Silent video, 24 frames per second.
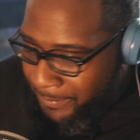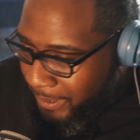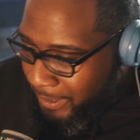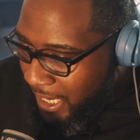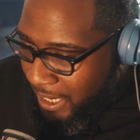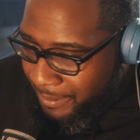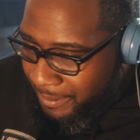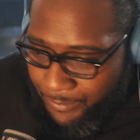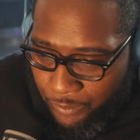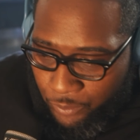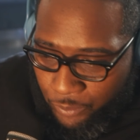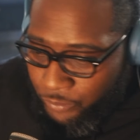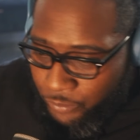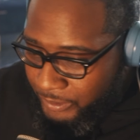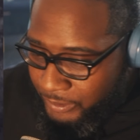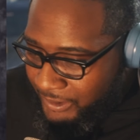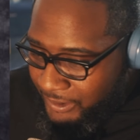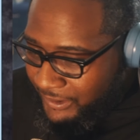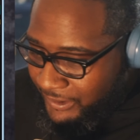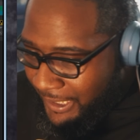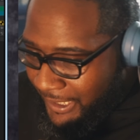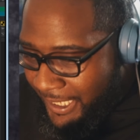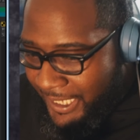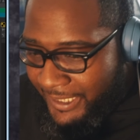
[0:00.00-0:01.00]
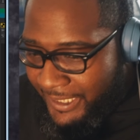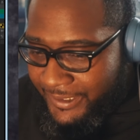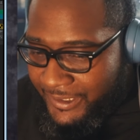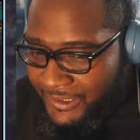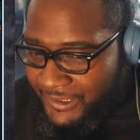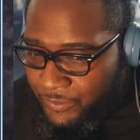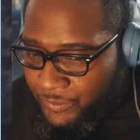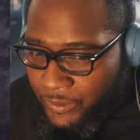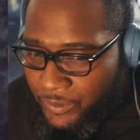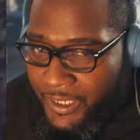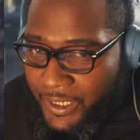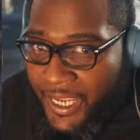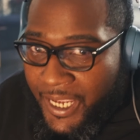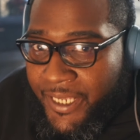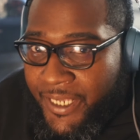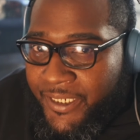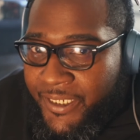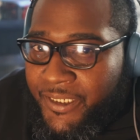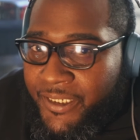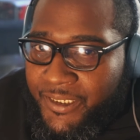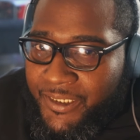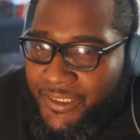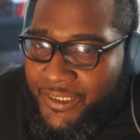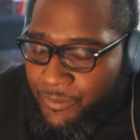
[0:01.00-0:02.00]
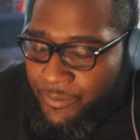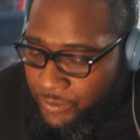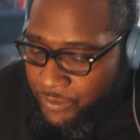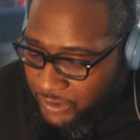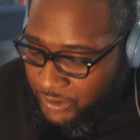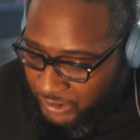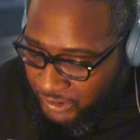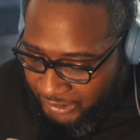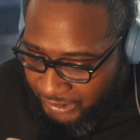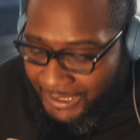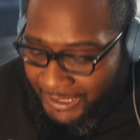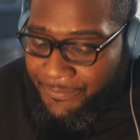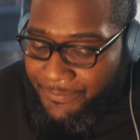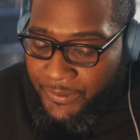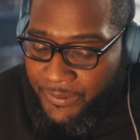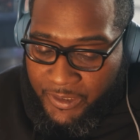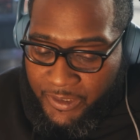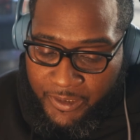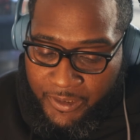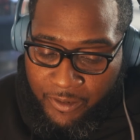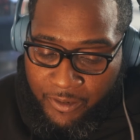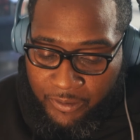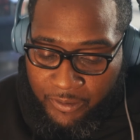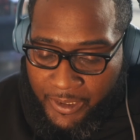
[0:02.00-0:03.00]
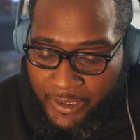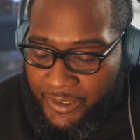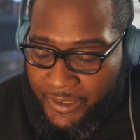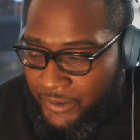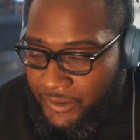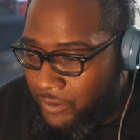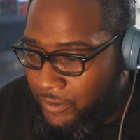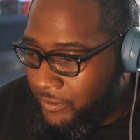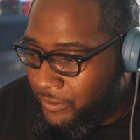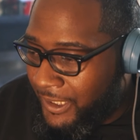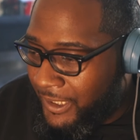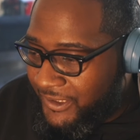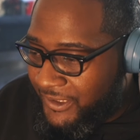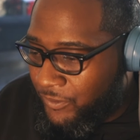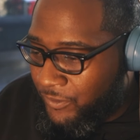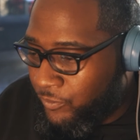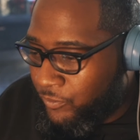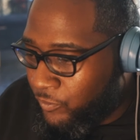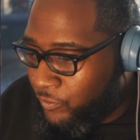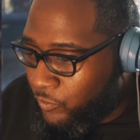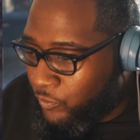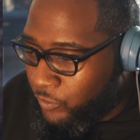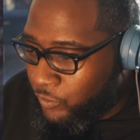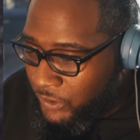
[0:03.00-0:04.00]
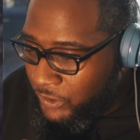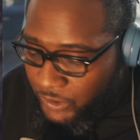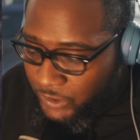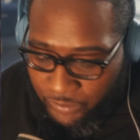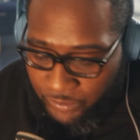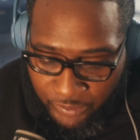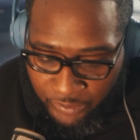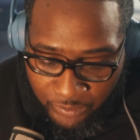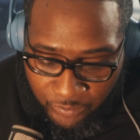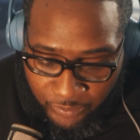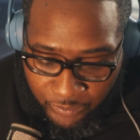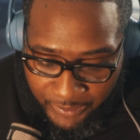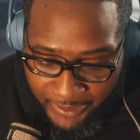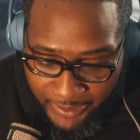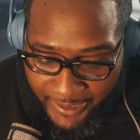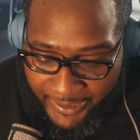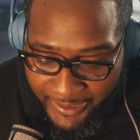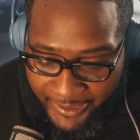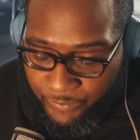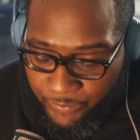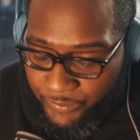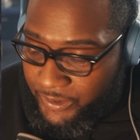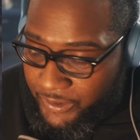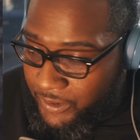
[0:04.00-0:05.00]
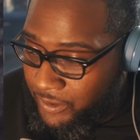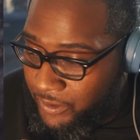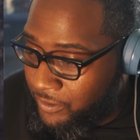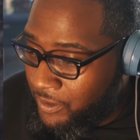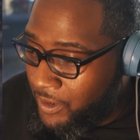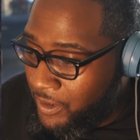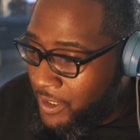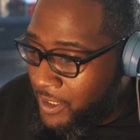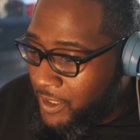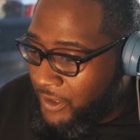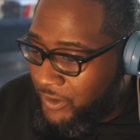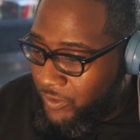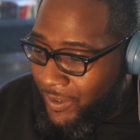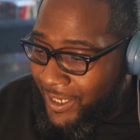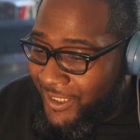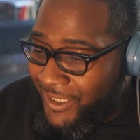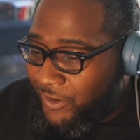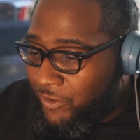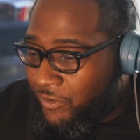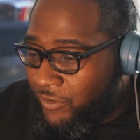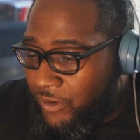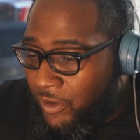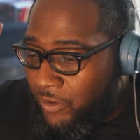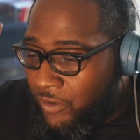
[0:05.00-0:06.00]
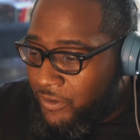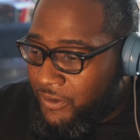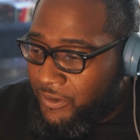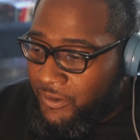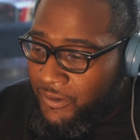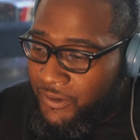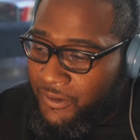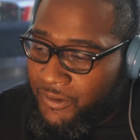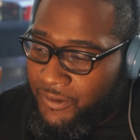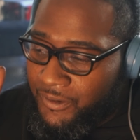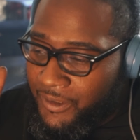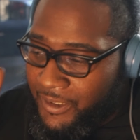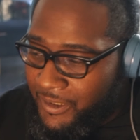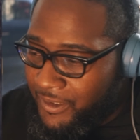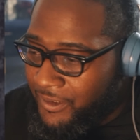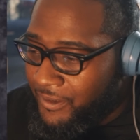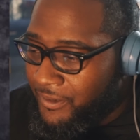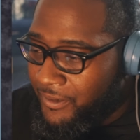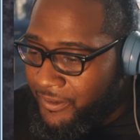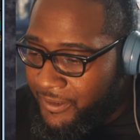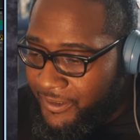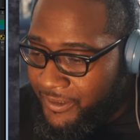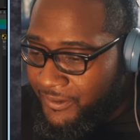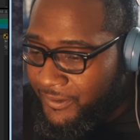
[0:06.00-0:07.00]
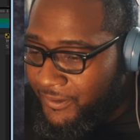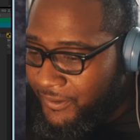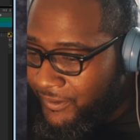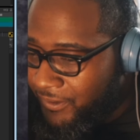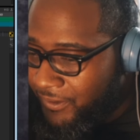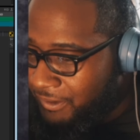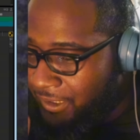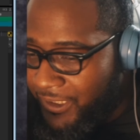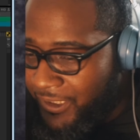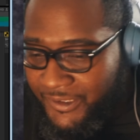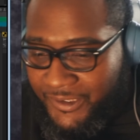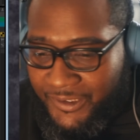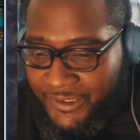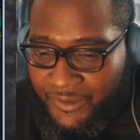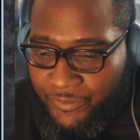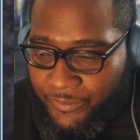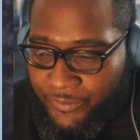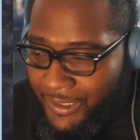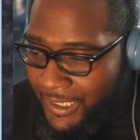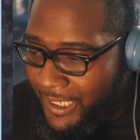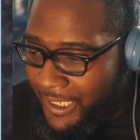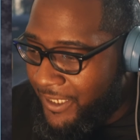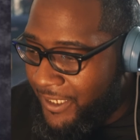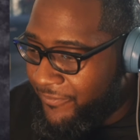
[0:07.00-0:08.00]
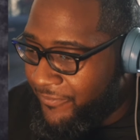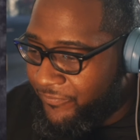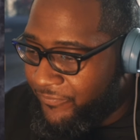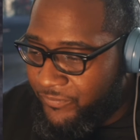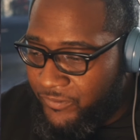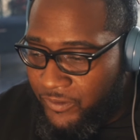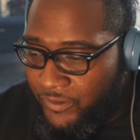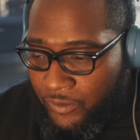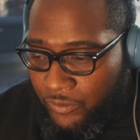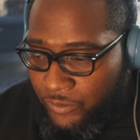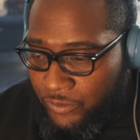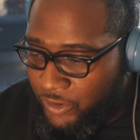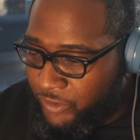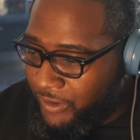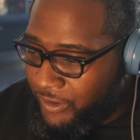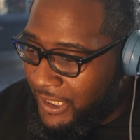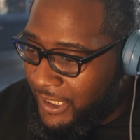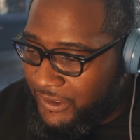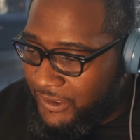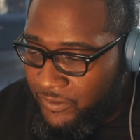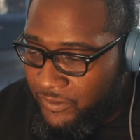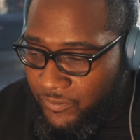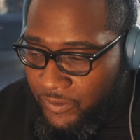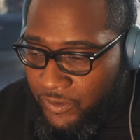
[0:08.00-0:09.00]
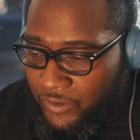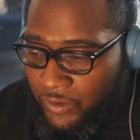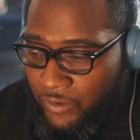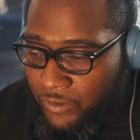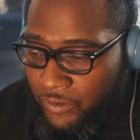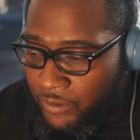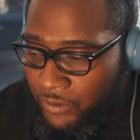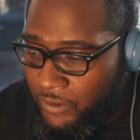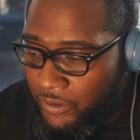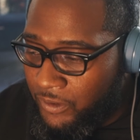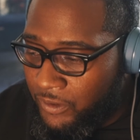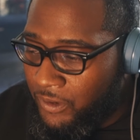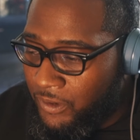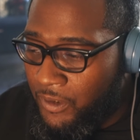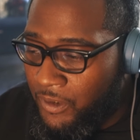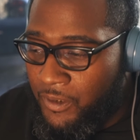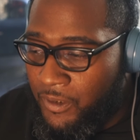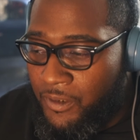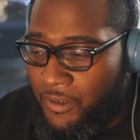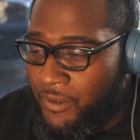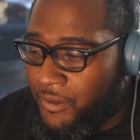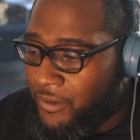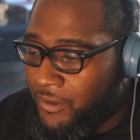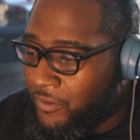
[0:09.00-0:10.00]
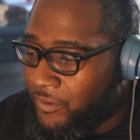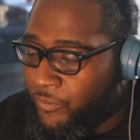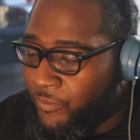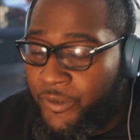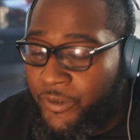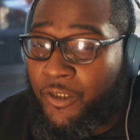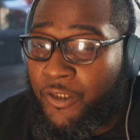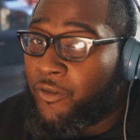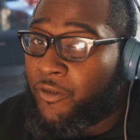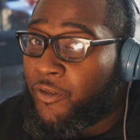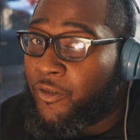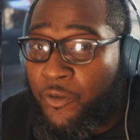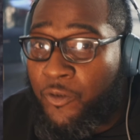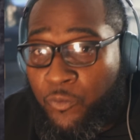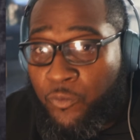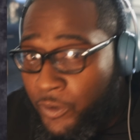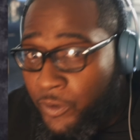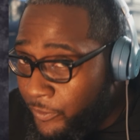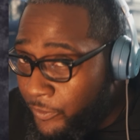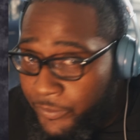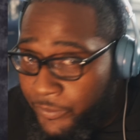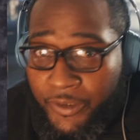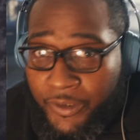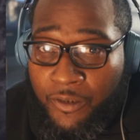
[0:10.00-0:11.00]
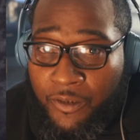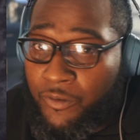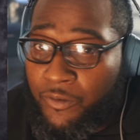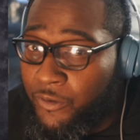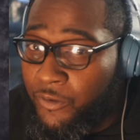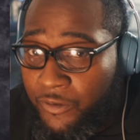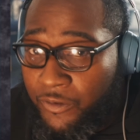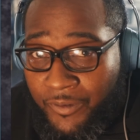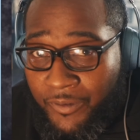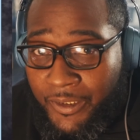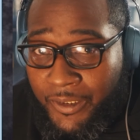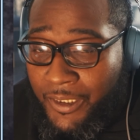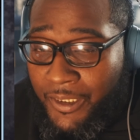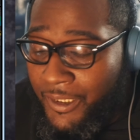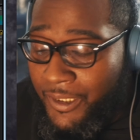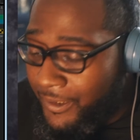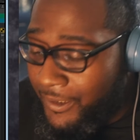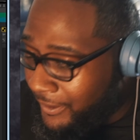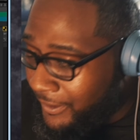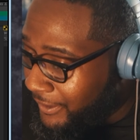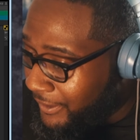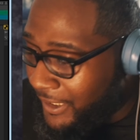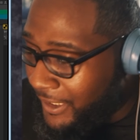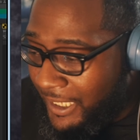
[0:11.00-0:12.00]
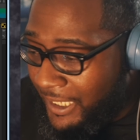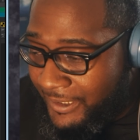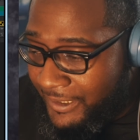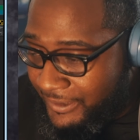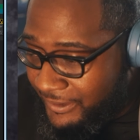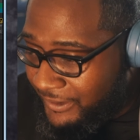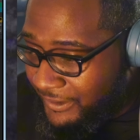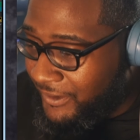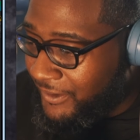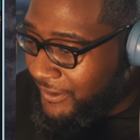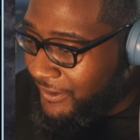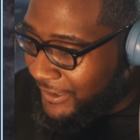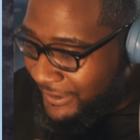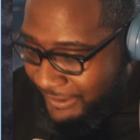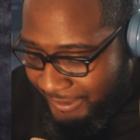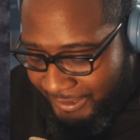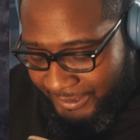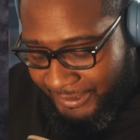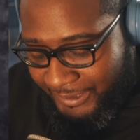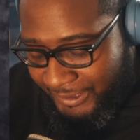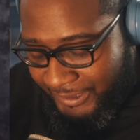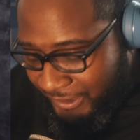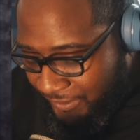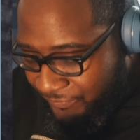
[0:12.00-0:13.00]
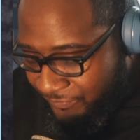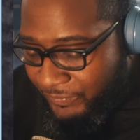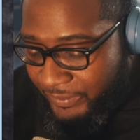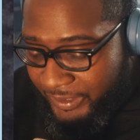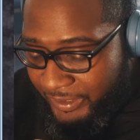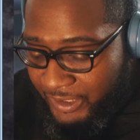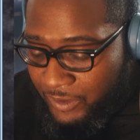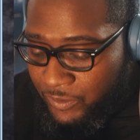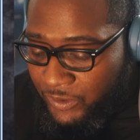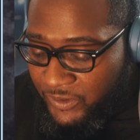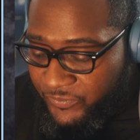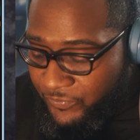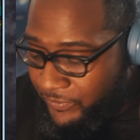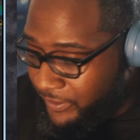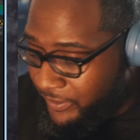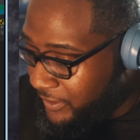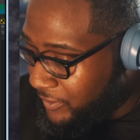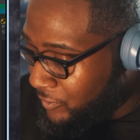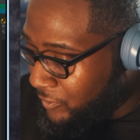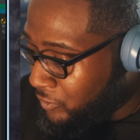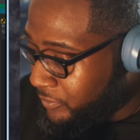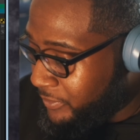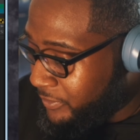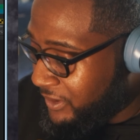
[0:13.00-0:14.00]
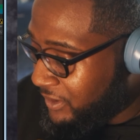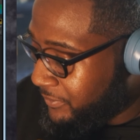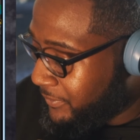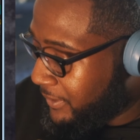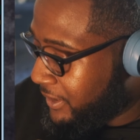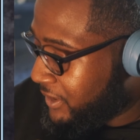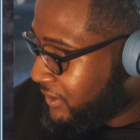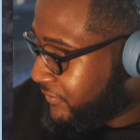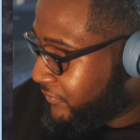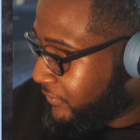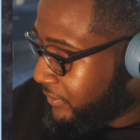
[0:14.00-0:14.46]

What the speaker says: move this, add this. We're editing it. We're shaping it. Okay. So that's what you do in the edit window. So as you notice in this session, we have no tracks to record. We don't know what we gonna do right now. And this video is for the newbies, man. It's for the